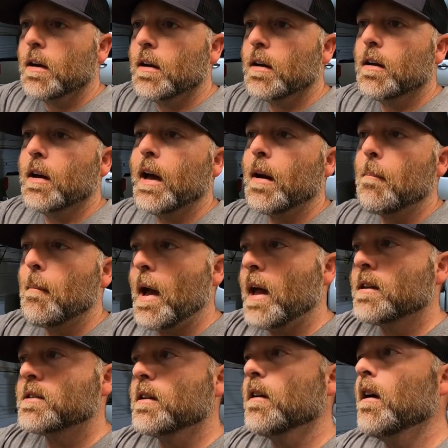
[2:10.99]
How to
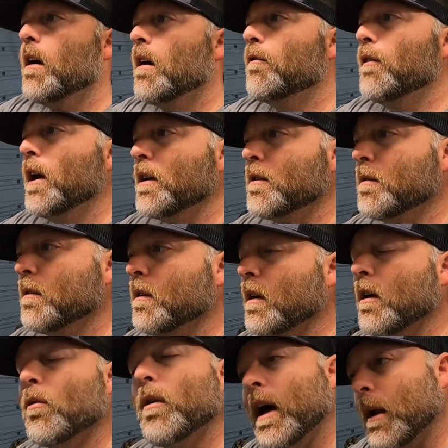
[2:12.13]
mask it off, how
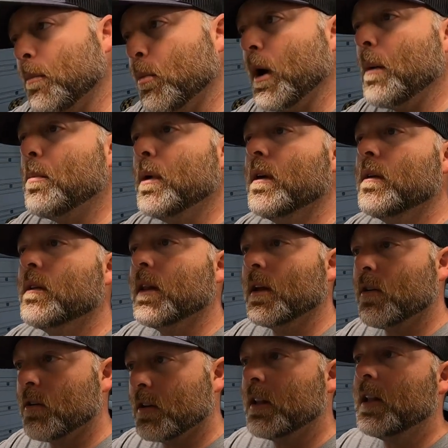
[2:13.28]
to prep it, like
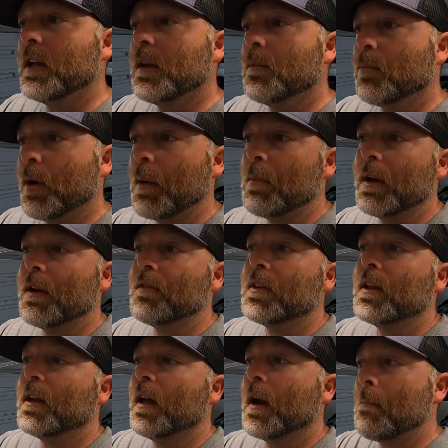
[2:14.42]
clean it and prep it and
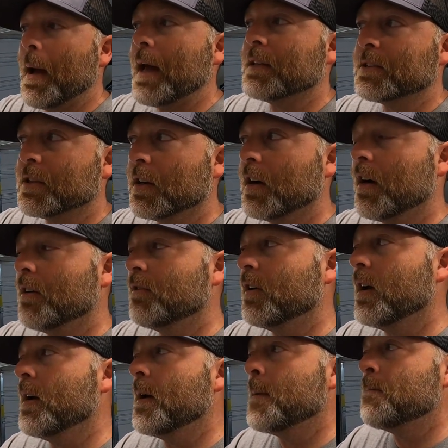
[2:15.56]
everything, how to mask it
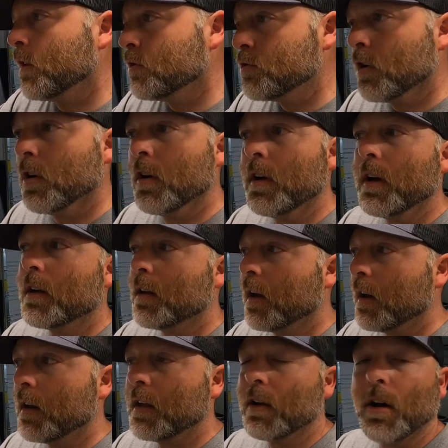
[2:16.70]
off, drawing,
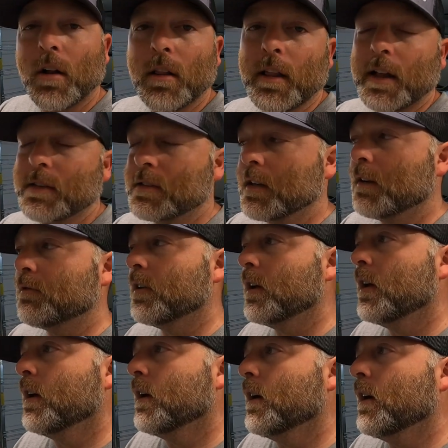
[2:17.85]
cutting, all that stuff.
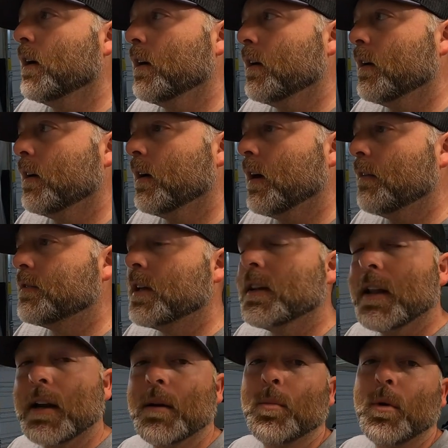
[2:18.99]
I've
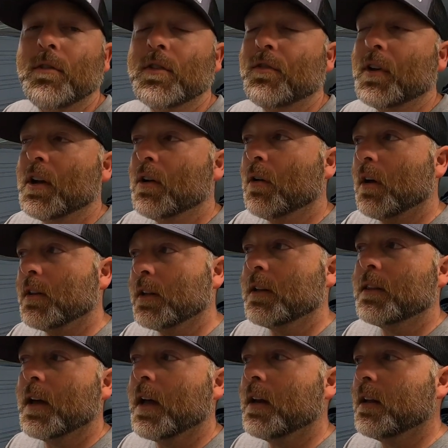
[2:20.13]
done that in a previous video. I'll
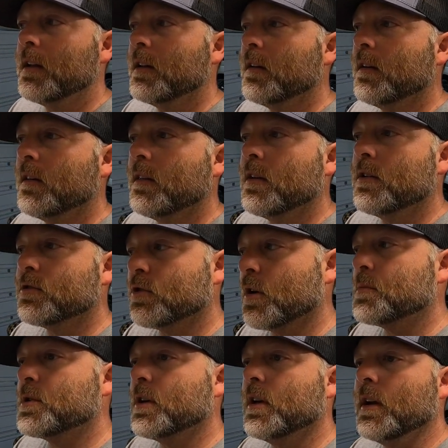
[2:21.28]
link that in the
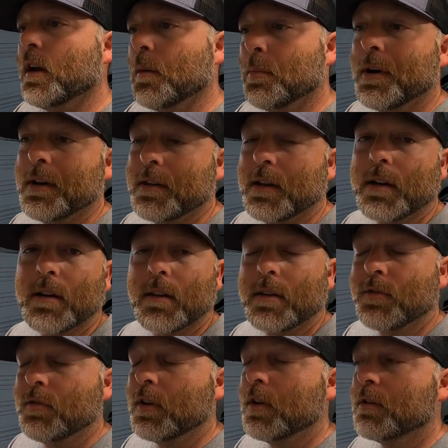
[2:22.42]
description and I'll put it at the end of
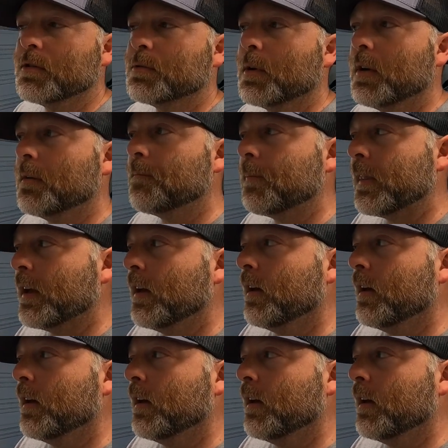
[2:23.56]
this video as well.